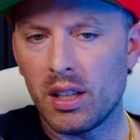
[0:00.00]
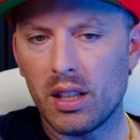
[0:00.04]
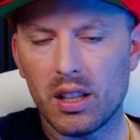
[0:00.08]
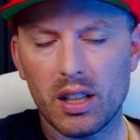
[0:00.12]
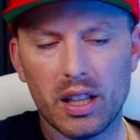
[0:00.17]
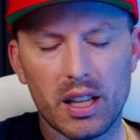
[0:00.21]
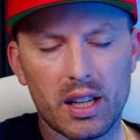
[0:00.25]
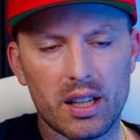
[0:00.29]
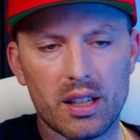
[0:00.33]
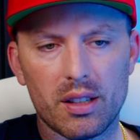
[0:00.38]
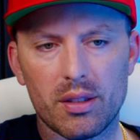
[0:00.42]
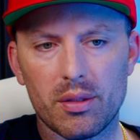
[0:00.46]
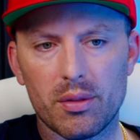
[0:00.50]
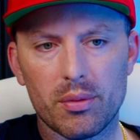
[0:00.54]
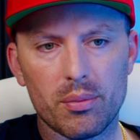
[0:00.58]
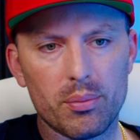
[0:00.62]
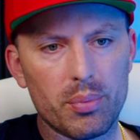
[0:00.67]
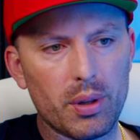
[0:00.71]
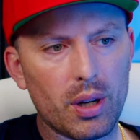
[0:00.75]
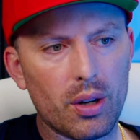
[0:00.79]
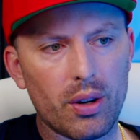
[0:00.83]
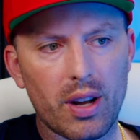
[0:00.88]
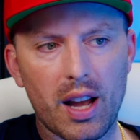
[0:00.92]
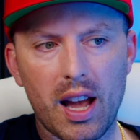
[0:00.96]
Like,
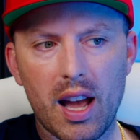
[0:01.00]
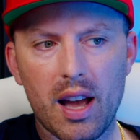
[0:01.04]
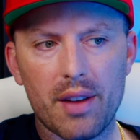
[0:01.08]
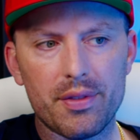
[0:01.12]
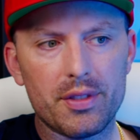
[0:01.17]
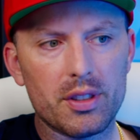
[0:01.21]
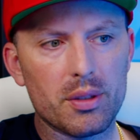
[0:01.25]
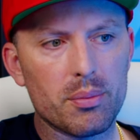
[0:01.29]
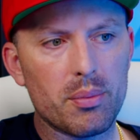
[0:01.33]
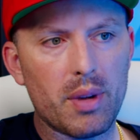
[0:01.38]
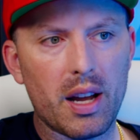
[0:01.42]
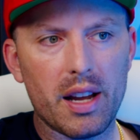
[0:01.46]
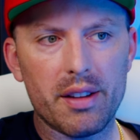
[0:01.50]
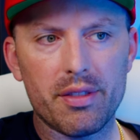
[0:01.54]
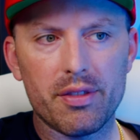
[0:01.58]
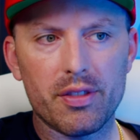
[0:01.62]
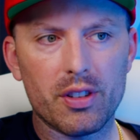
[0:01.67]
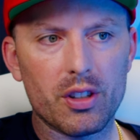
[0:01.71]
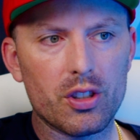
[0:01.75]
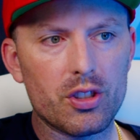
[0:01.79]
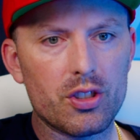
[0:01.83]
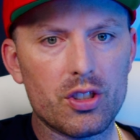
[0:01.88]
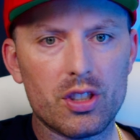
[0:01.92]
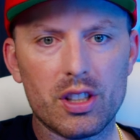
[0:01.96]
bro, after my
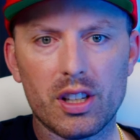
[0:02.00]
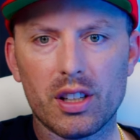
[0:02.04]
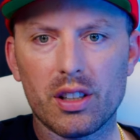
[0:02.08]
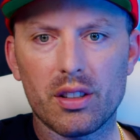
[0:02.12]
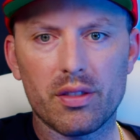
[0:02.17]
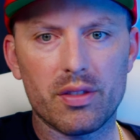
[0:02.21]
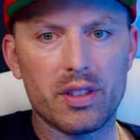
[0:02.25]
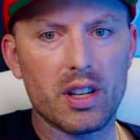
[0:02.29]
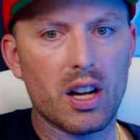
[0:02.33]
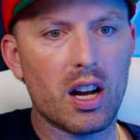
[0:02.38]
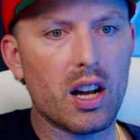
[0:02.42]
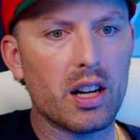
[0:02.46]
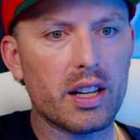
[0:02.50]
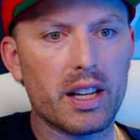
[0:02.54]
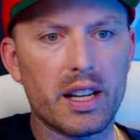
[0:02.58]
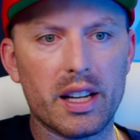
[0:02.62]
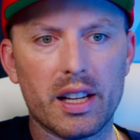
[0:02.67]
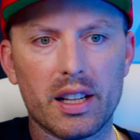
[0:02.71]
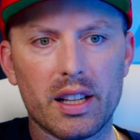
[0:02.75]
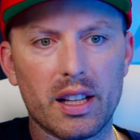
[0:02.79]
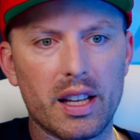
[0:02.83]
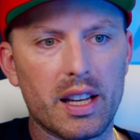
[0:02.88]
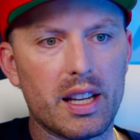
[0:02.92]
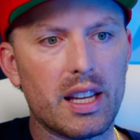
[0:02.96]
first year of
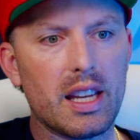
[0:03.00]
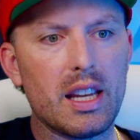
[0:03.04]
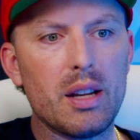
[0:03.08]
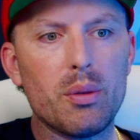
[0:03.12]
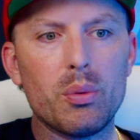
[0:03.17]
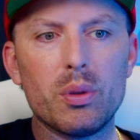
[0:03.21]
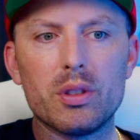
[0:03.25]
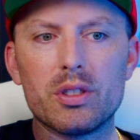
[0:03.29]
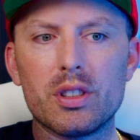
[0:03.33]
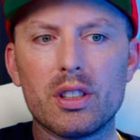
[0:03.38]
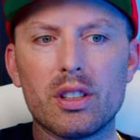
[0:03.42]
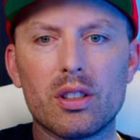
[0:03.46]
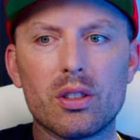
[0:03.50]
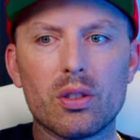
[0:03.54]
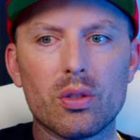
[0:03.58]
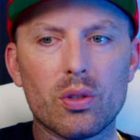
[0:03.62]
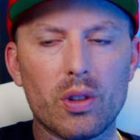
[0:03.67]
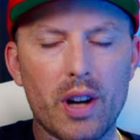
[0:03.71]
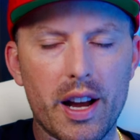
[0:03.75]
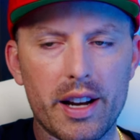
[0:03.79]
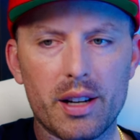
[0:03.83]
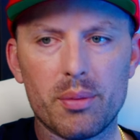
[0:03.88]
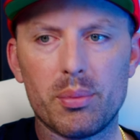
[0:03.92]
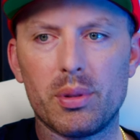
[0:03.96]
knocking, like, it was
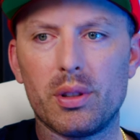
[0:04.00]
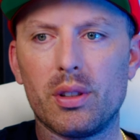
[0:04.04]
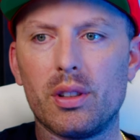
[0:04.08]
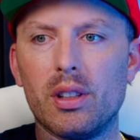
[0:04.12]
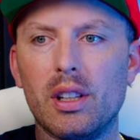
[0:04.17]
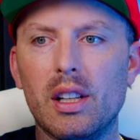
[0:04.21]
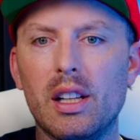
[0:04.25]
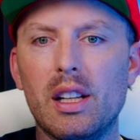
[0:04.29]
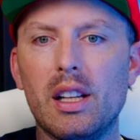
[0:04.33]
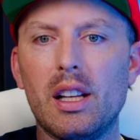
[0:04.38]
incredible.